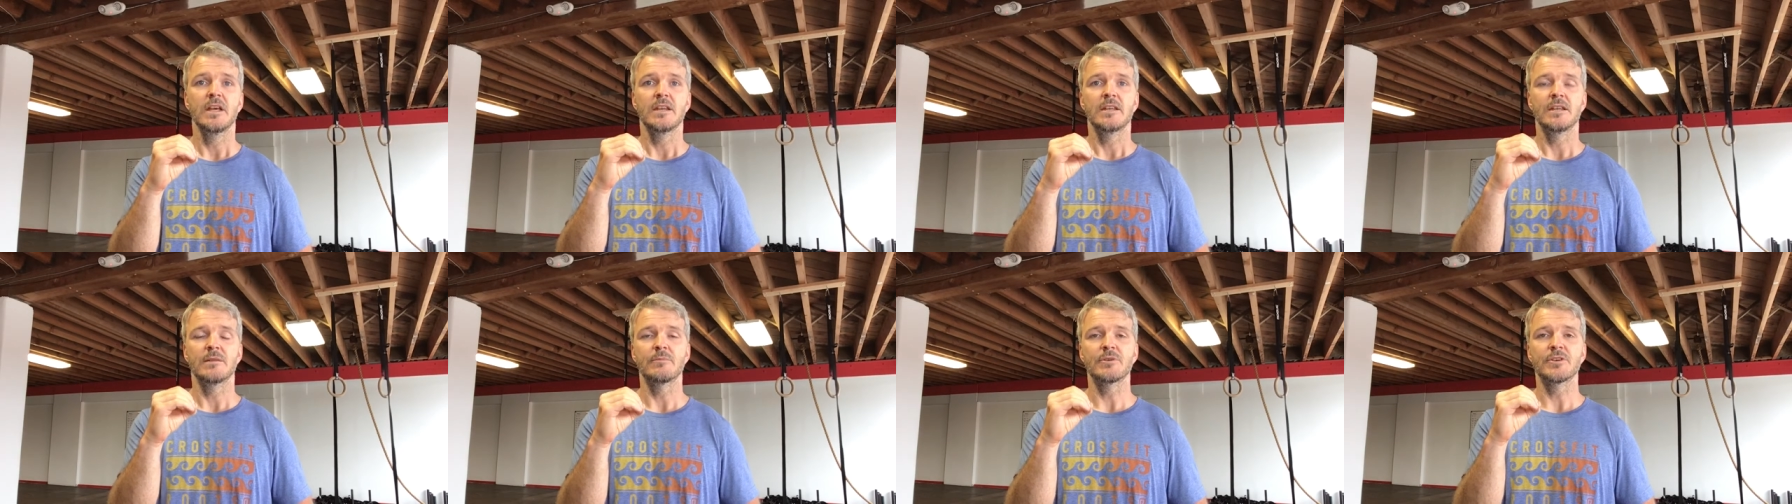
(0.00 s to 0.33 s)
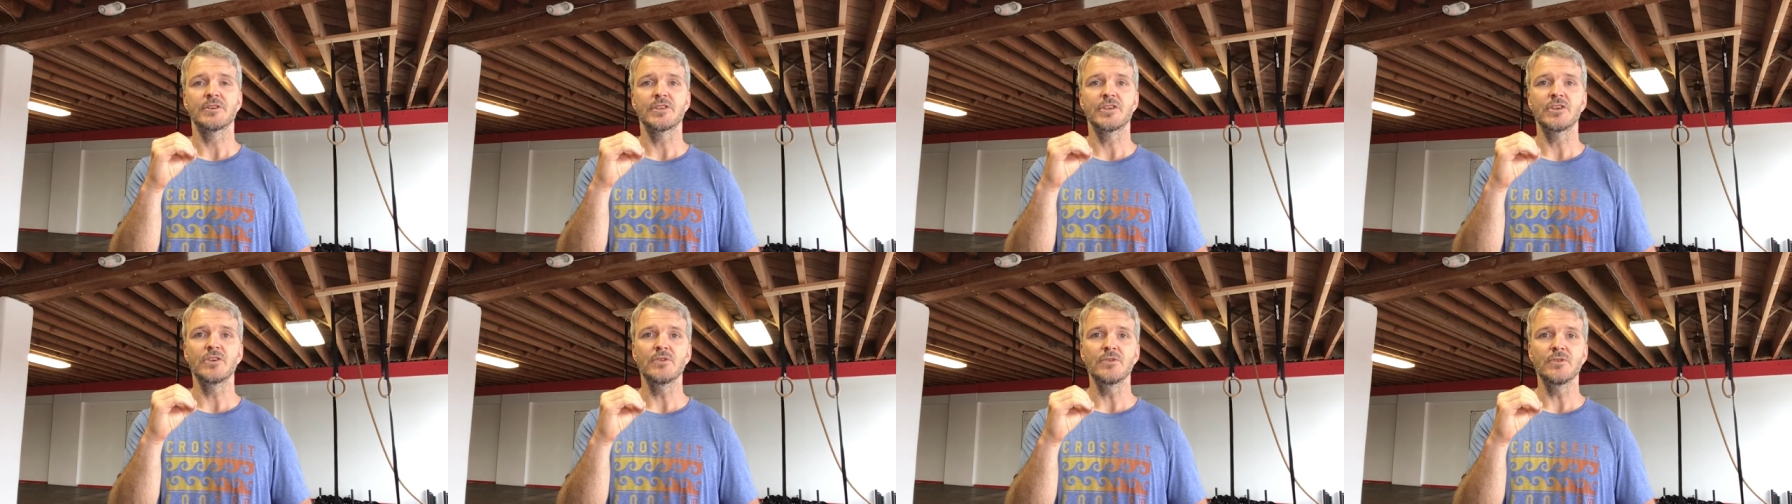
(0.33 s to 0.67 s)
Number
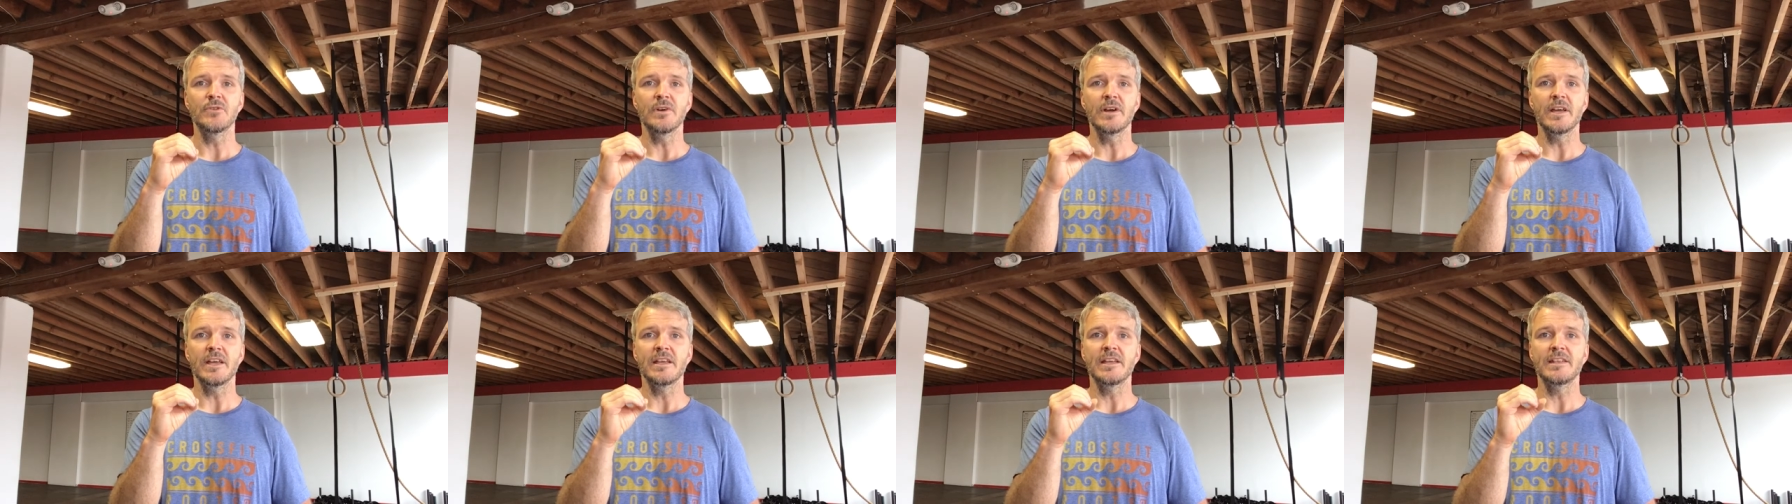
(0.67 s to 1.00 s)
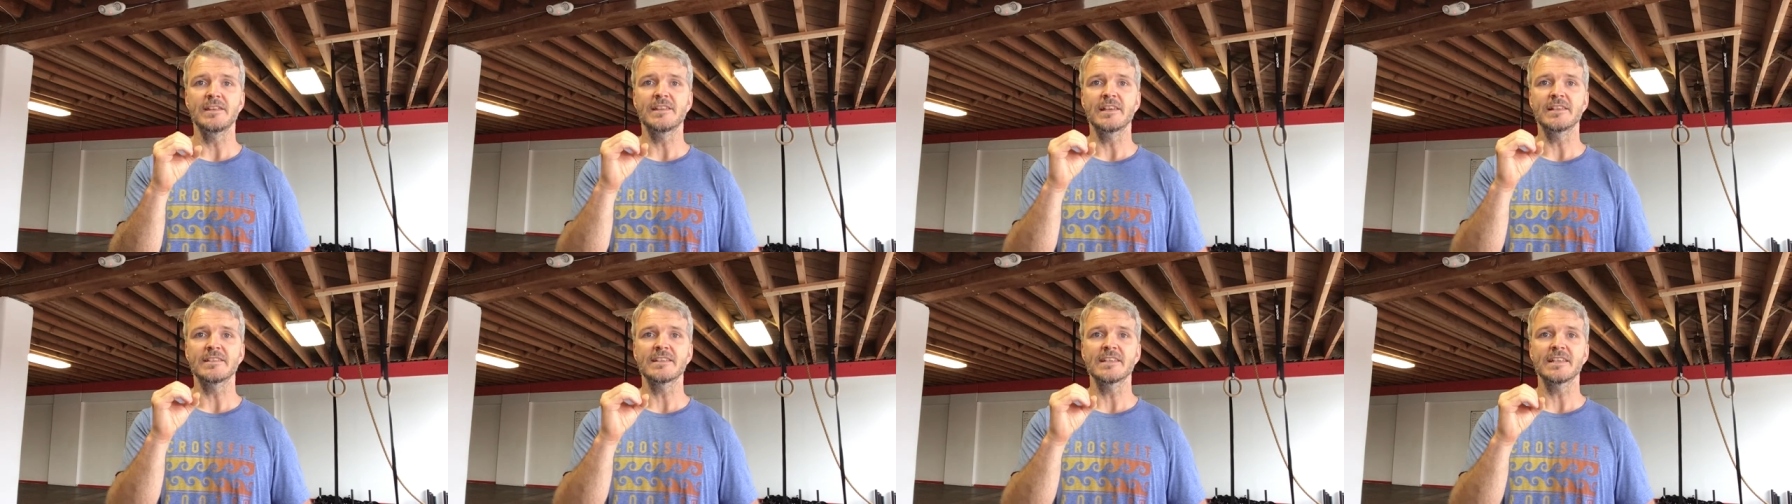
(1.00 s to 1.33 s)
two,
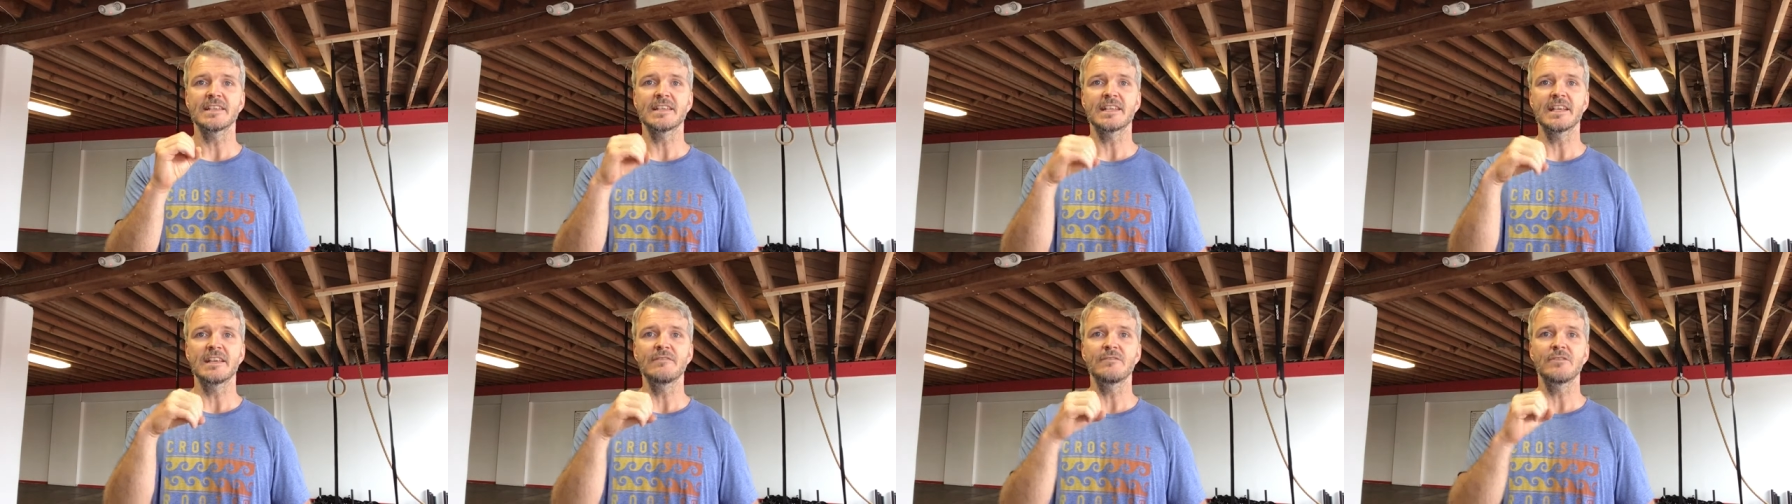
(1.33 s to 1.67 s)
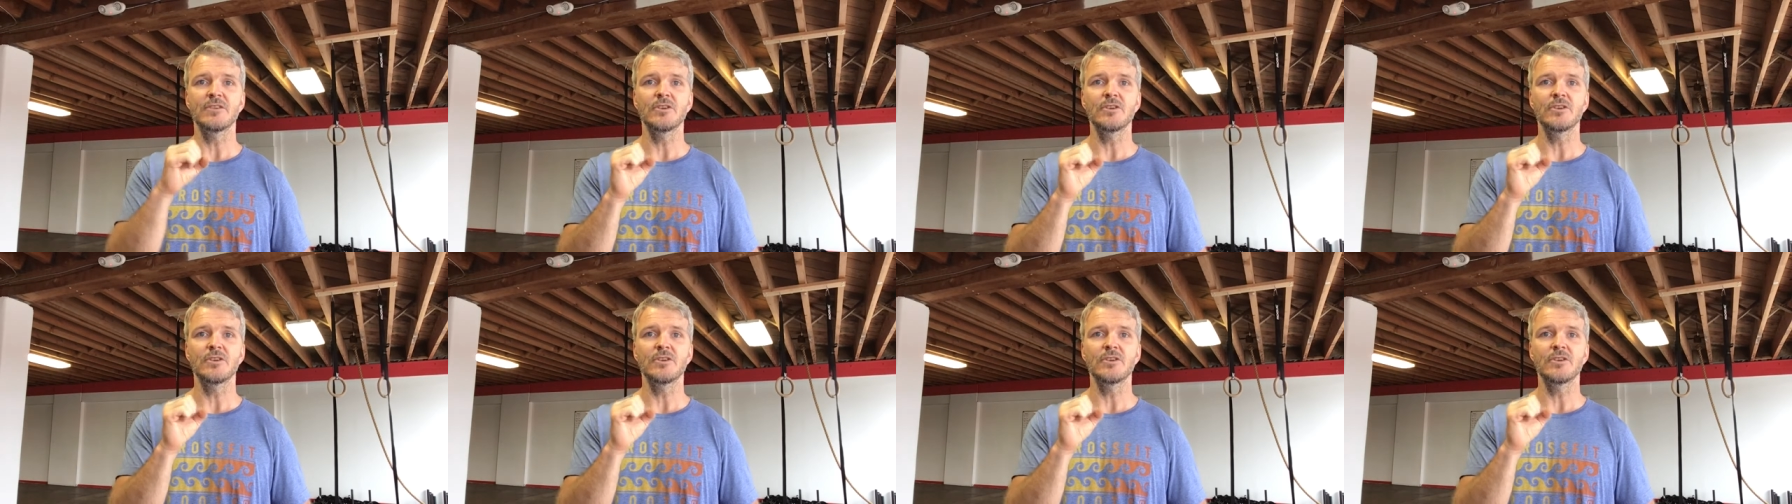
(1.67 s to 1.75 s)
it doesn't give